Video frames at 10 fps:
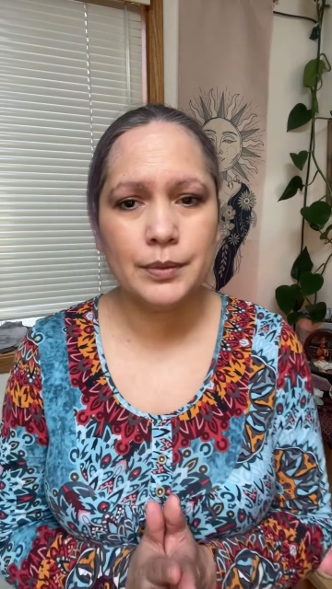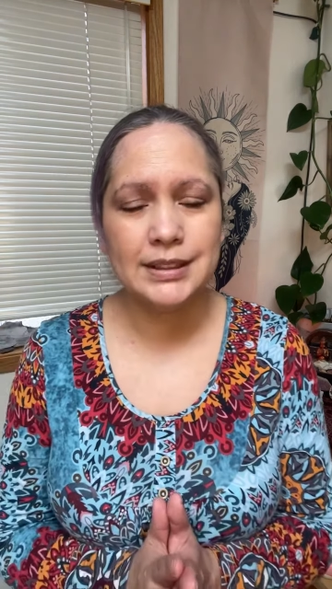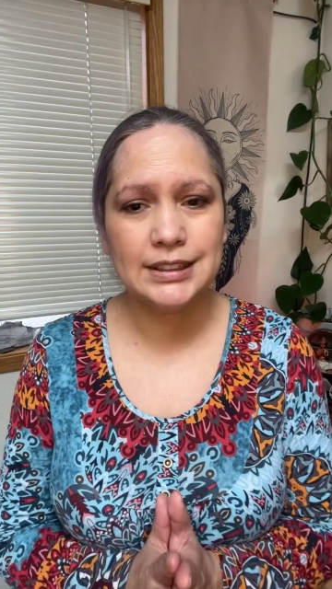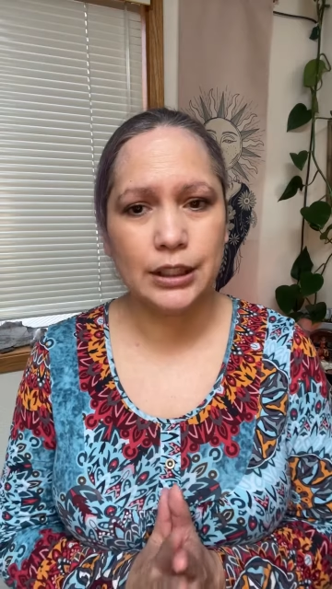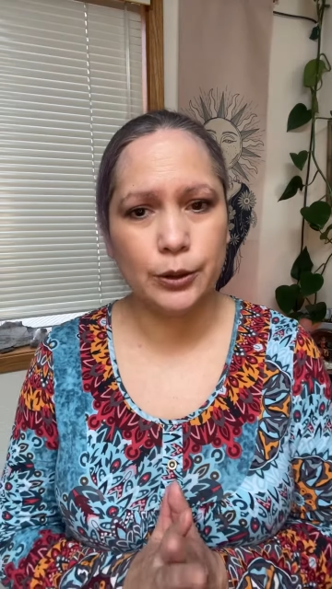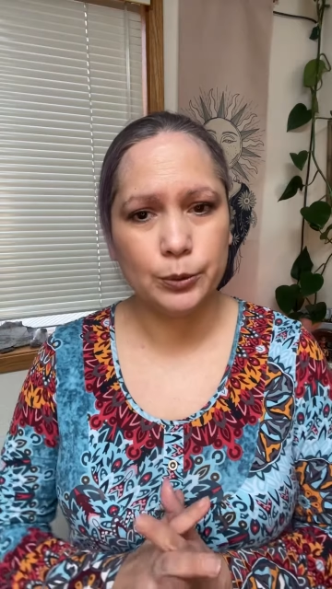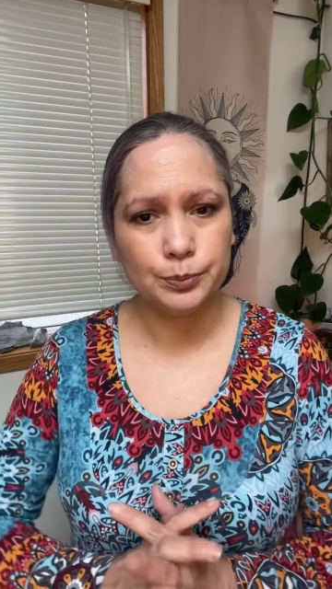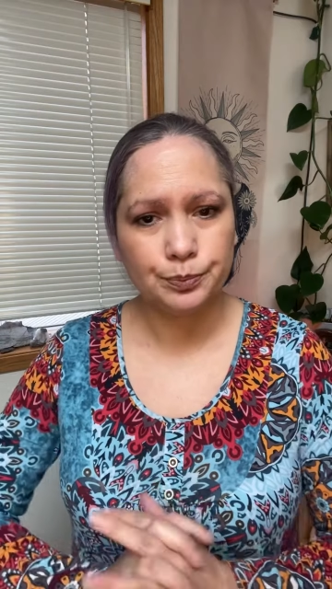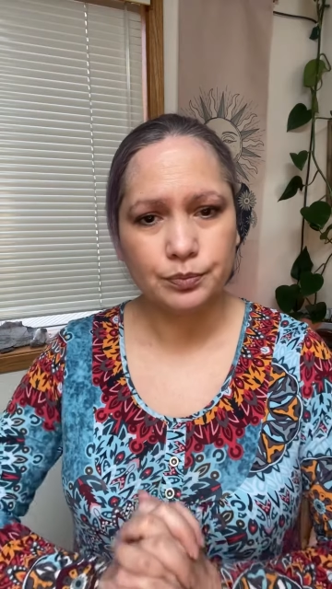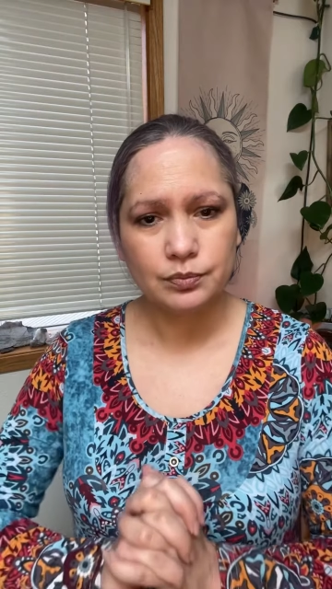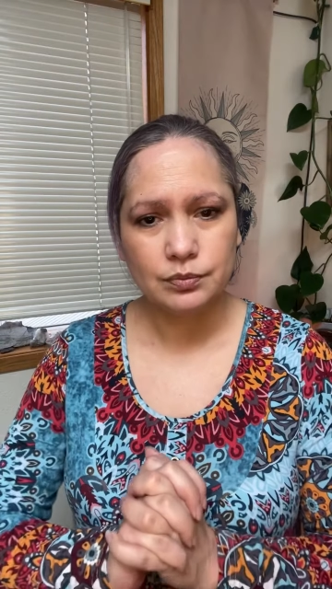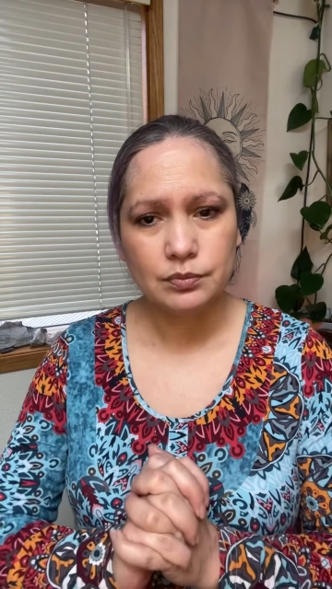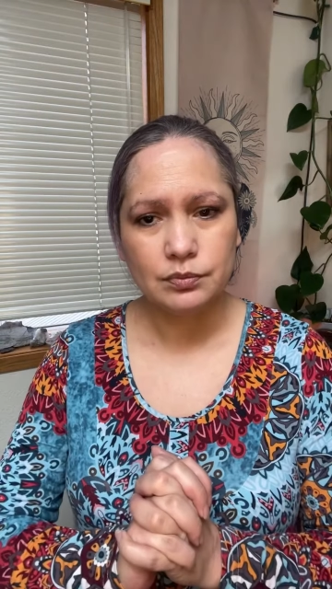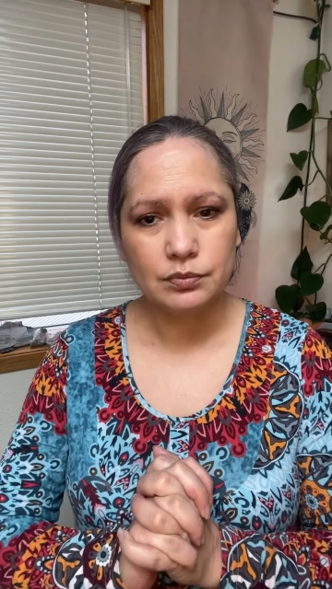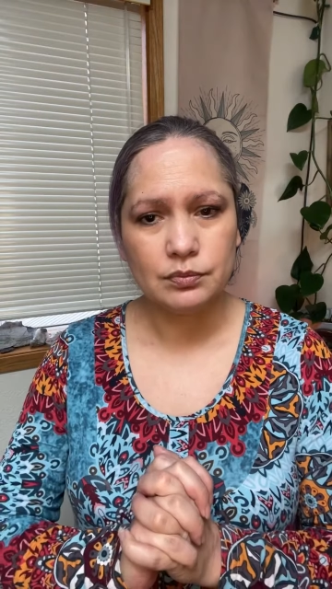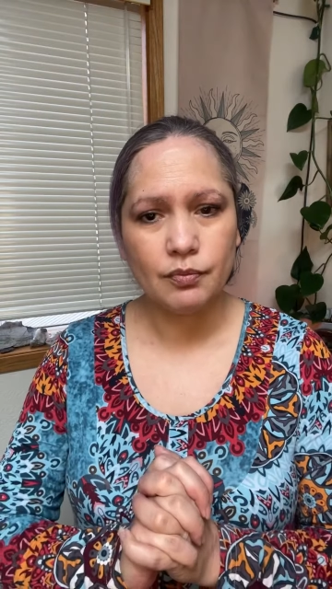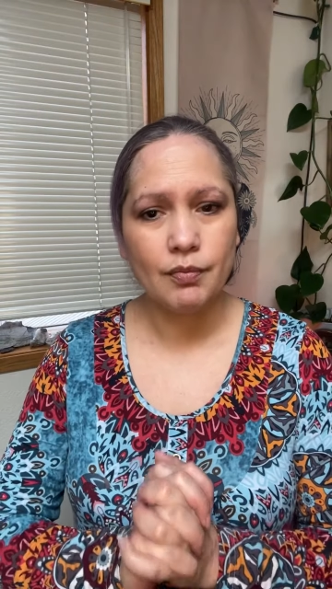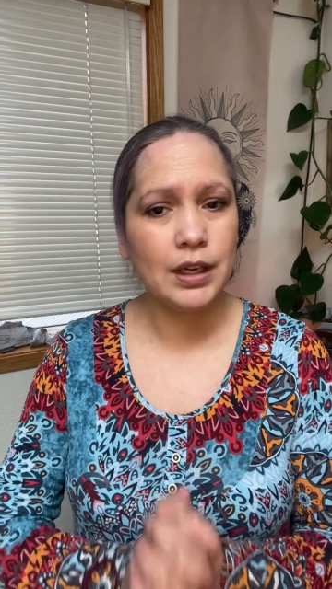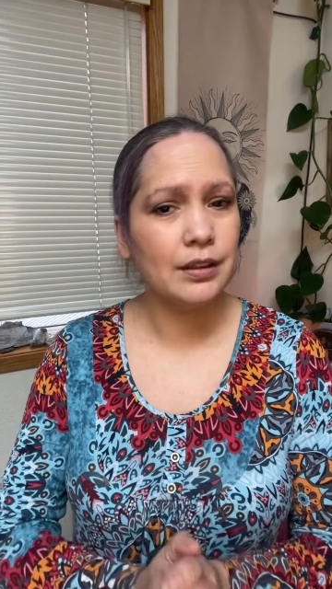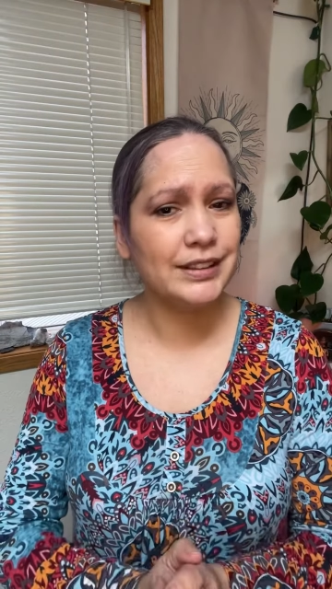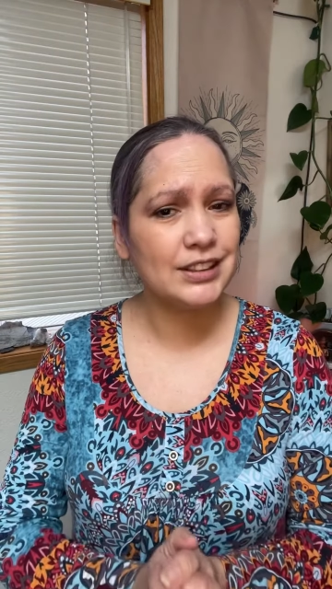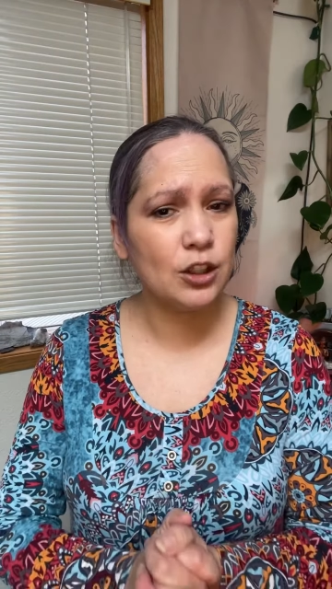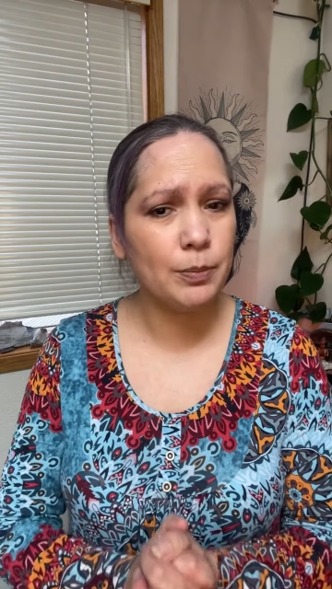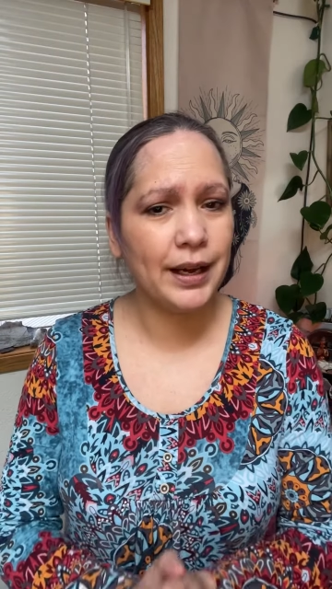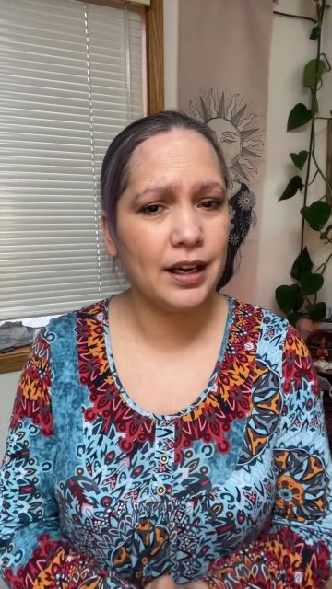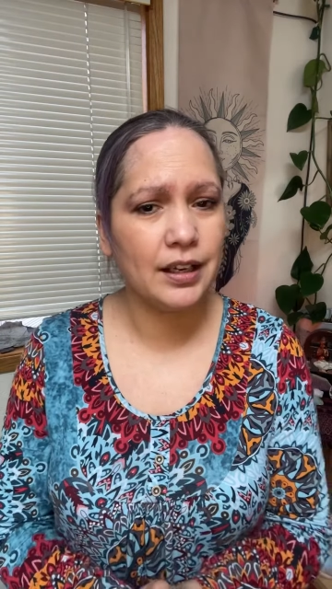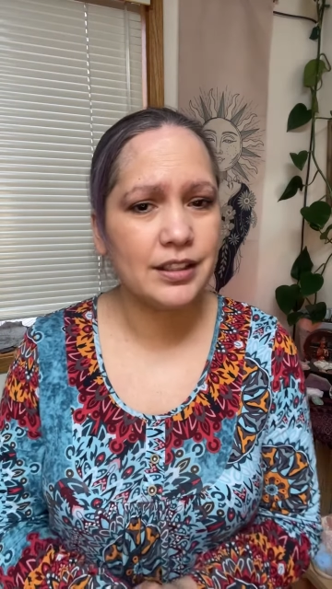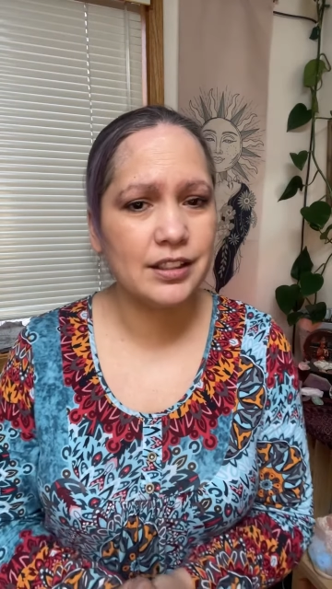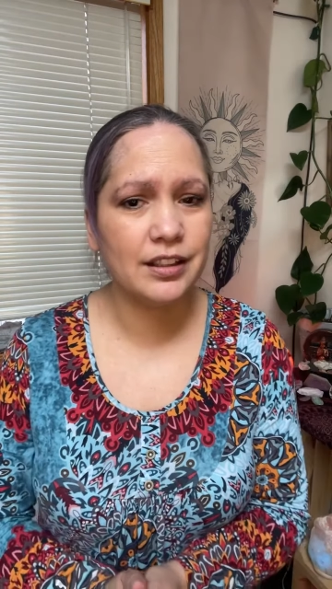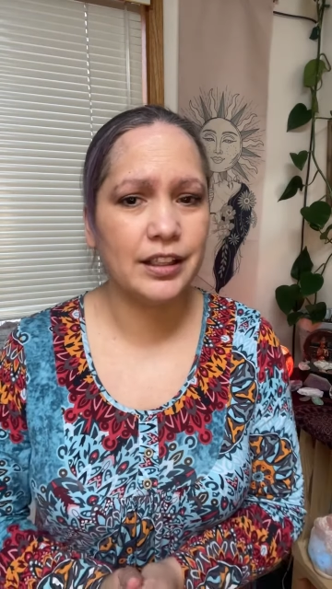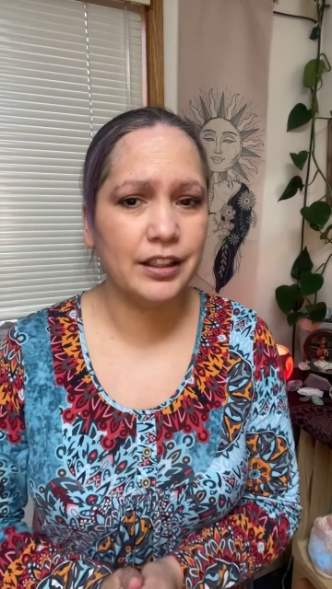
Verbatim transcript: So, let's go back to the